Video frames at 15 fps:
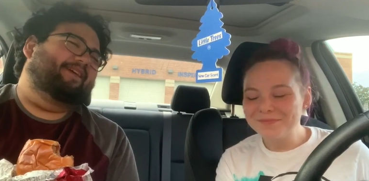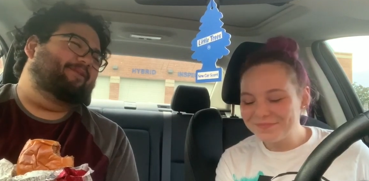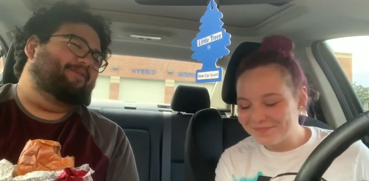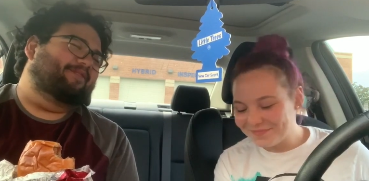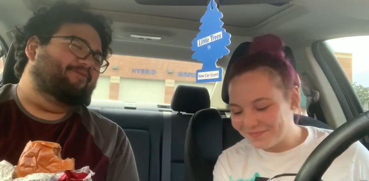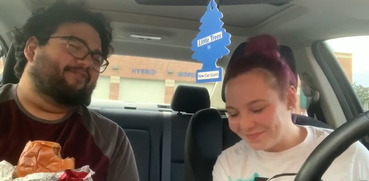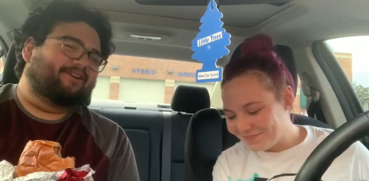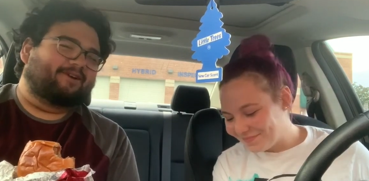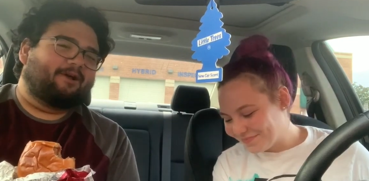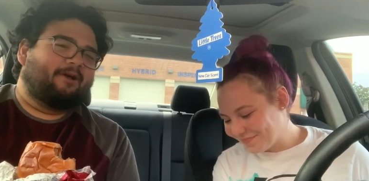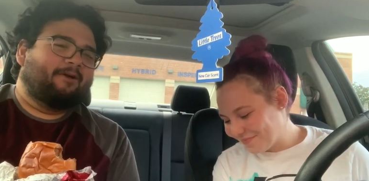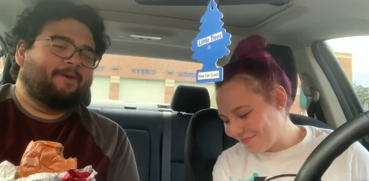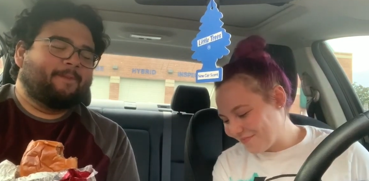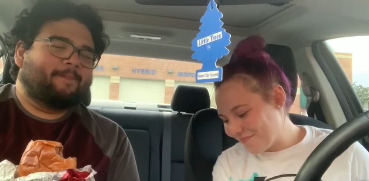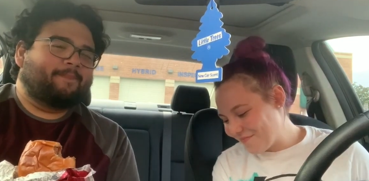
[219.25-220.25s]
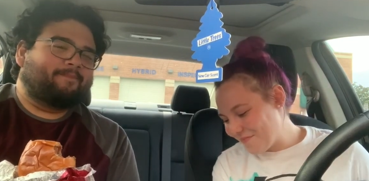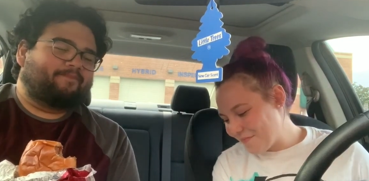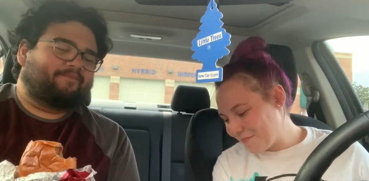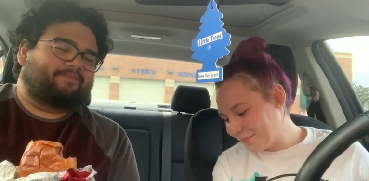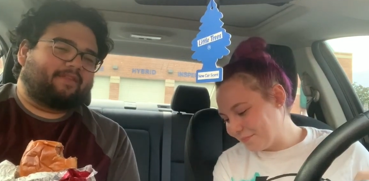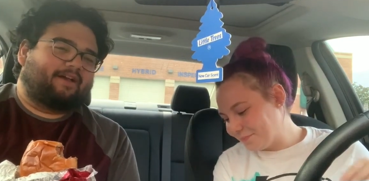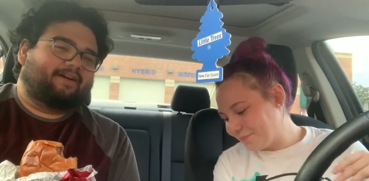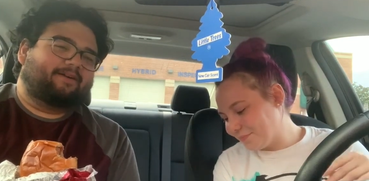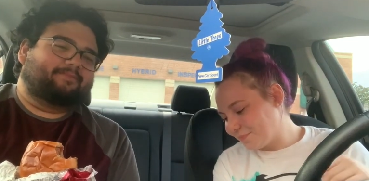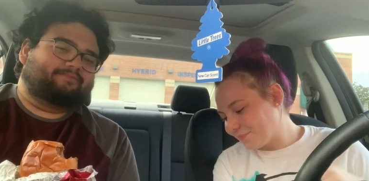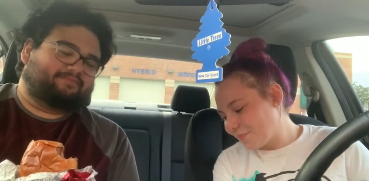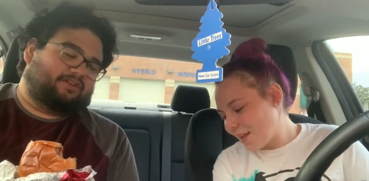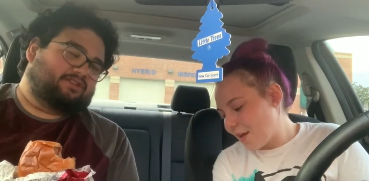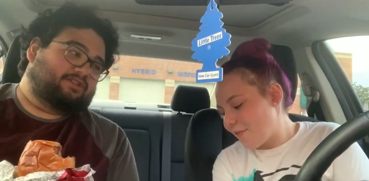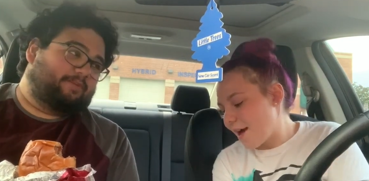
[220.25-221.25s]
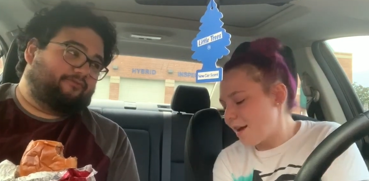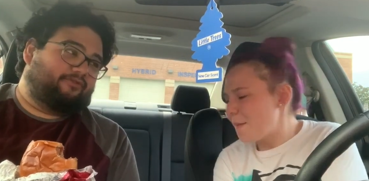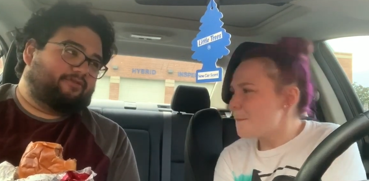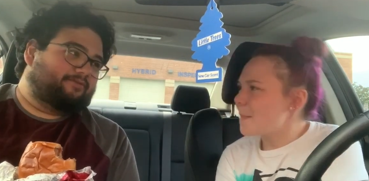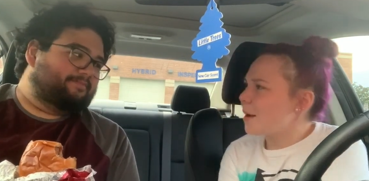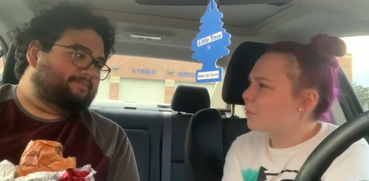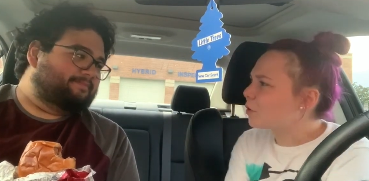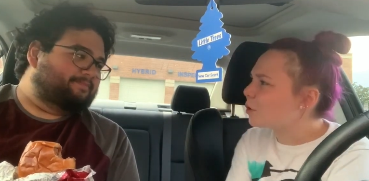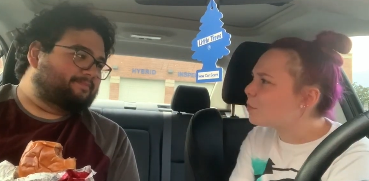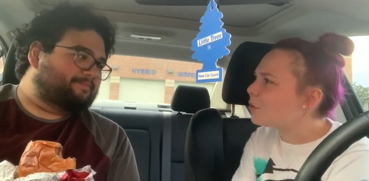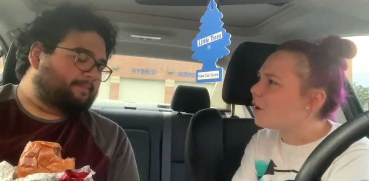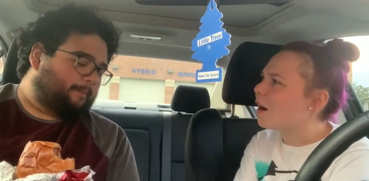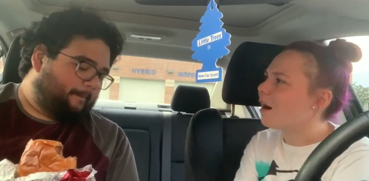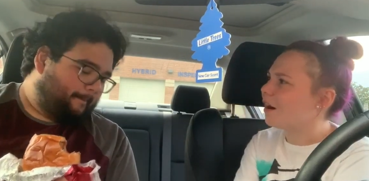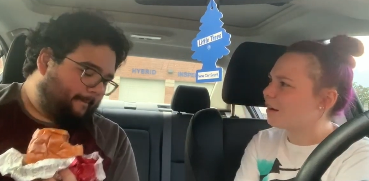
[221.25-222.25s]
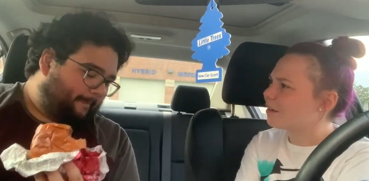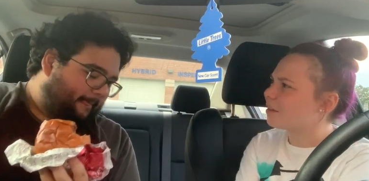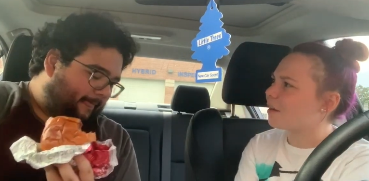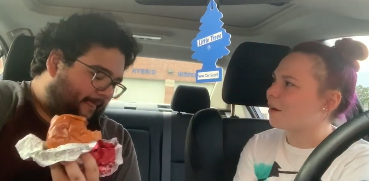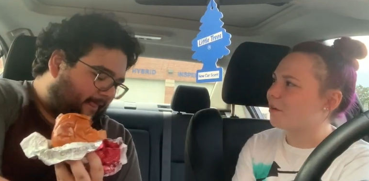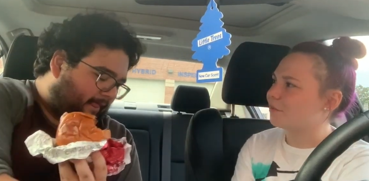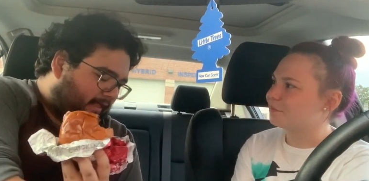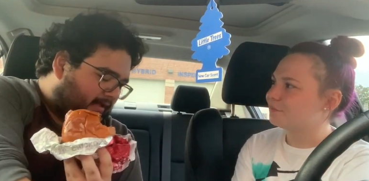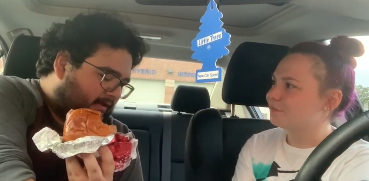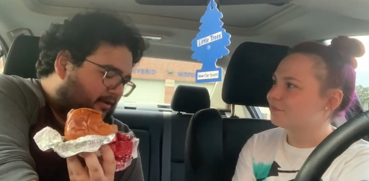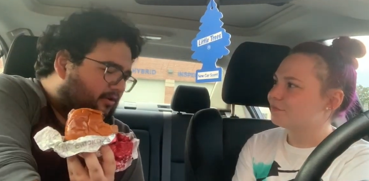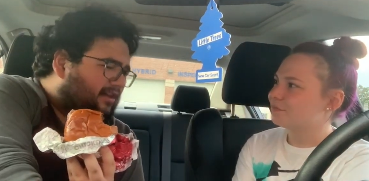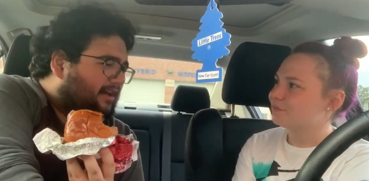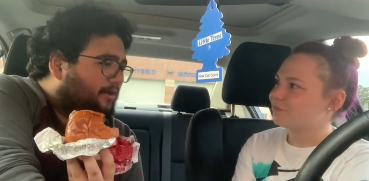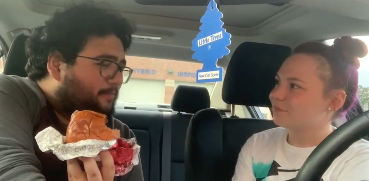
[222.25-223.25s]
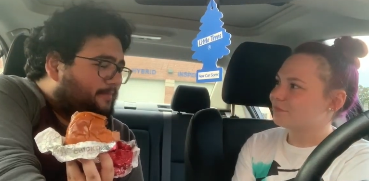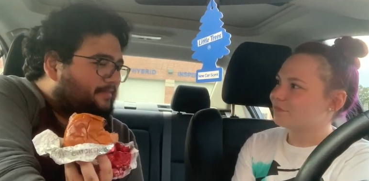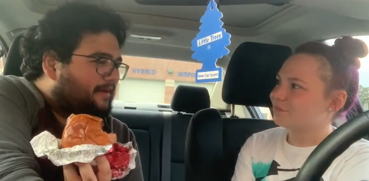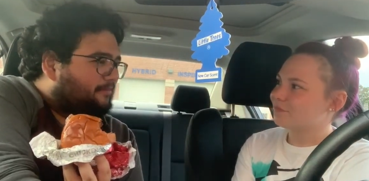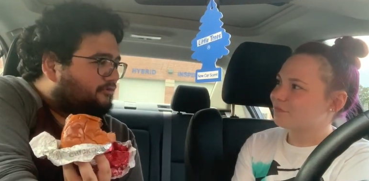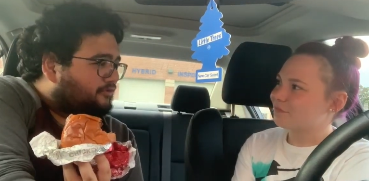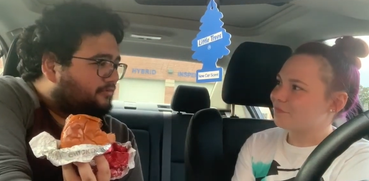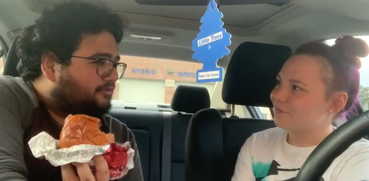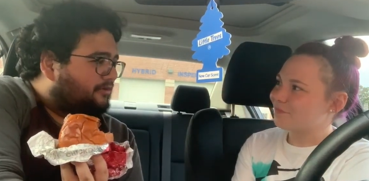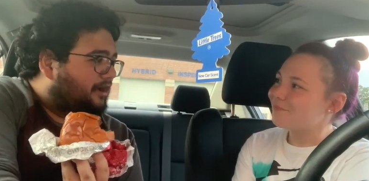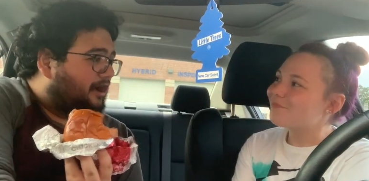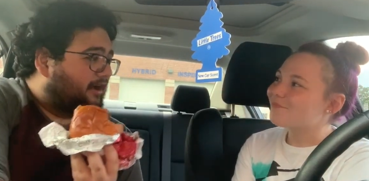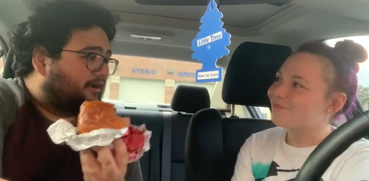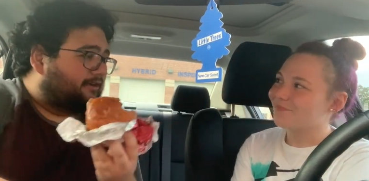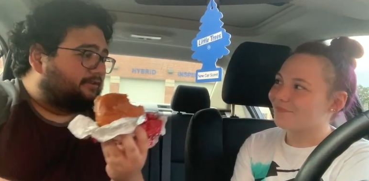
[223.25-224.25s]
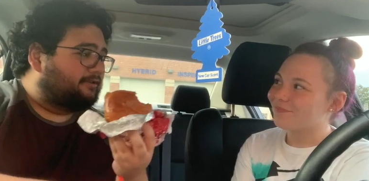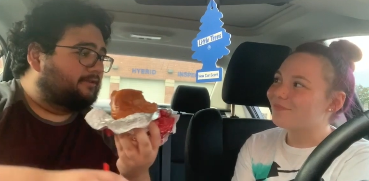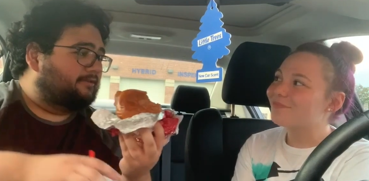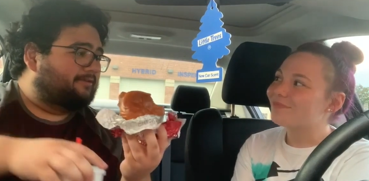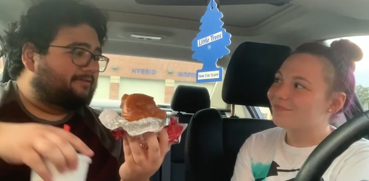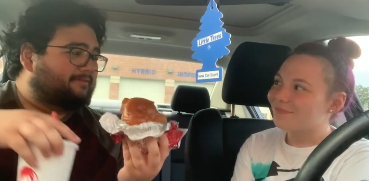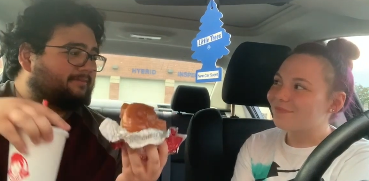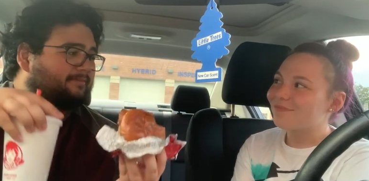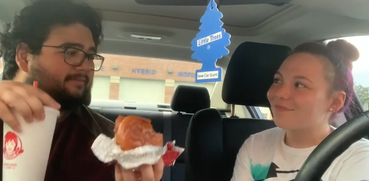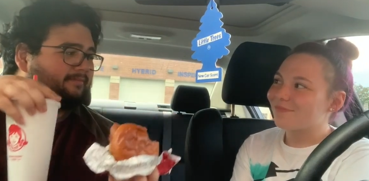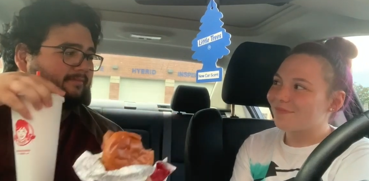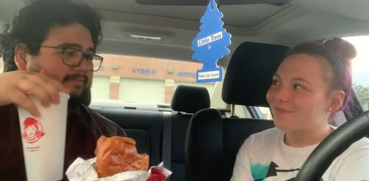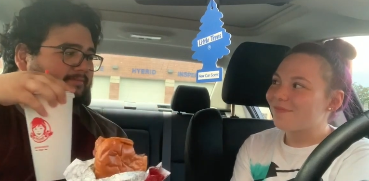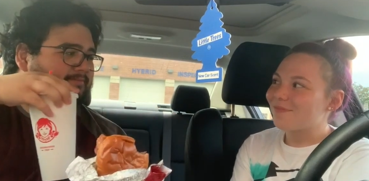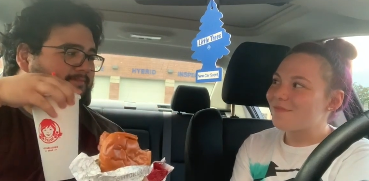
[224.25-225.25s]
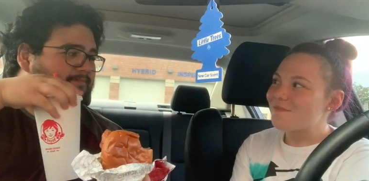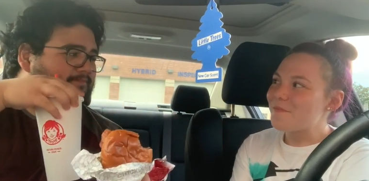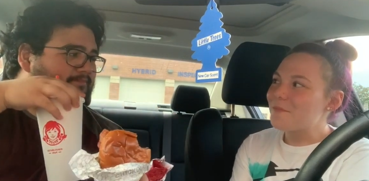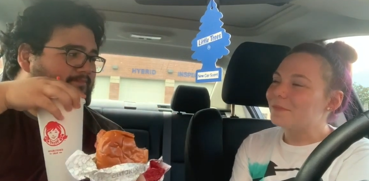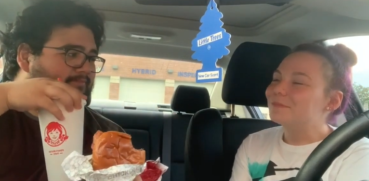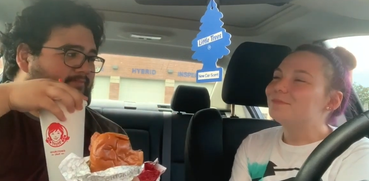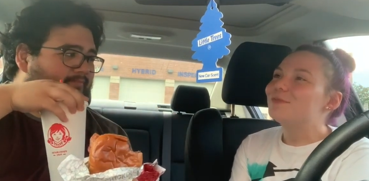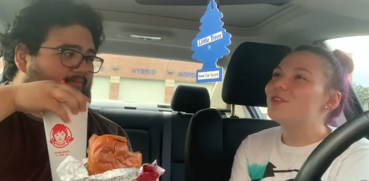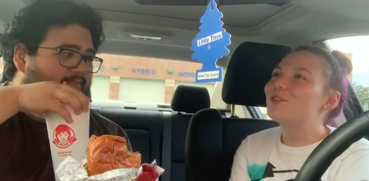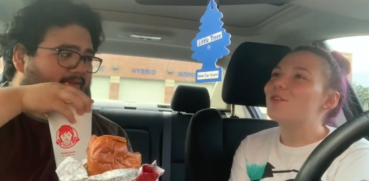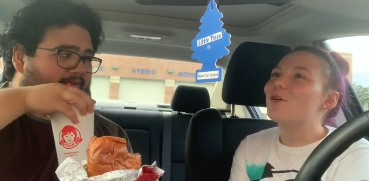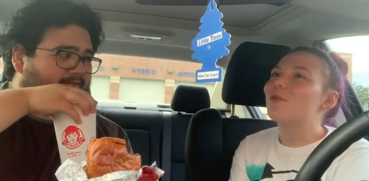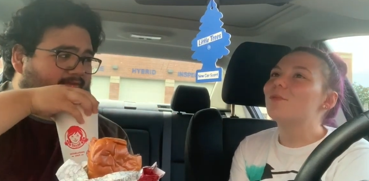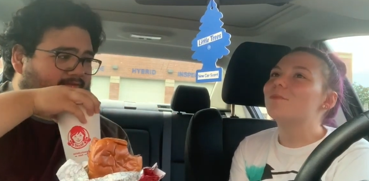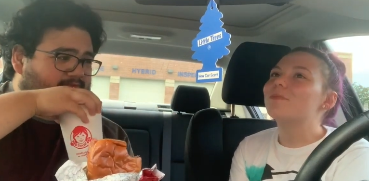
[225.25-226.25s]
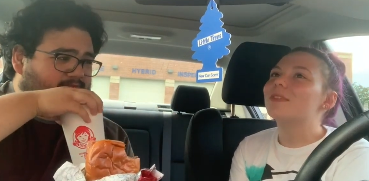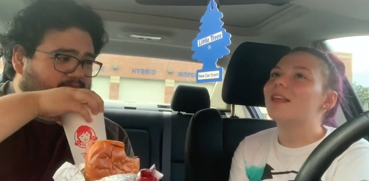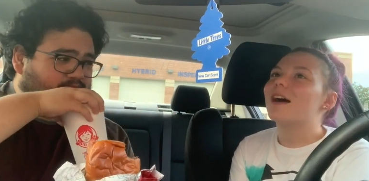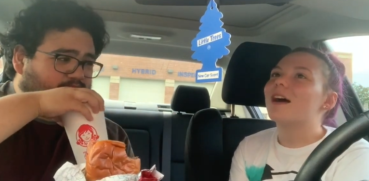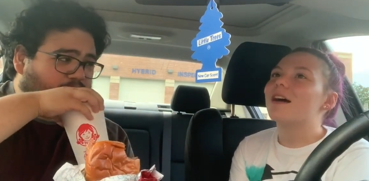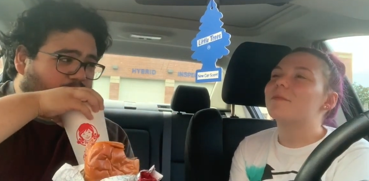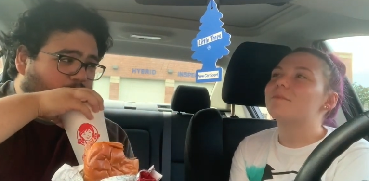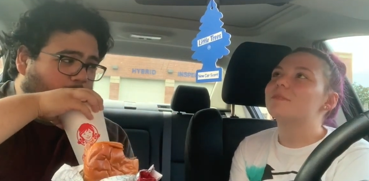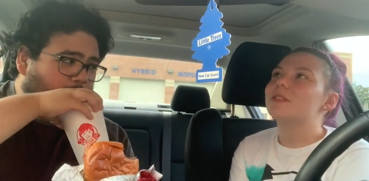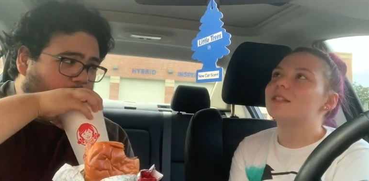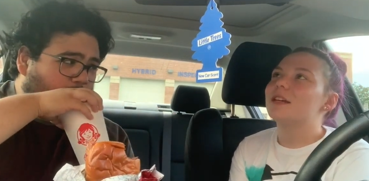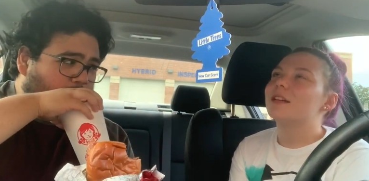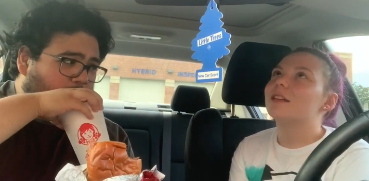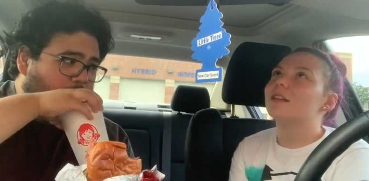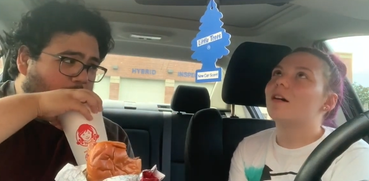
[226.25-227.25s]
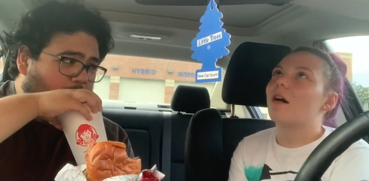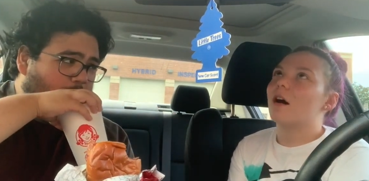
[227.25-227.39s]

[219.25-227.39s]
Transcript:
Speaker 1: like what the fuck? Um, except for a
Speaker 2: memorable hug though.
Speaker 1: A memorable hug?
Speaker 2: You know that scene in The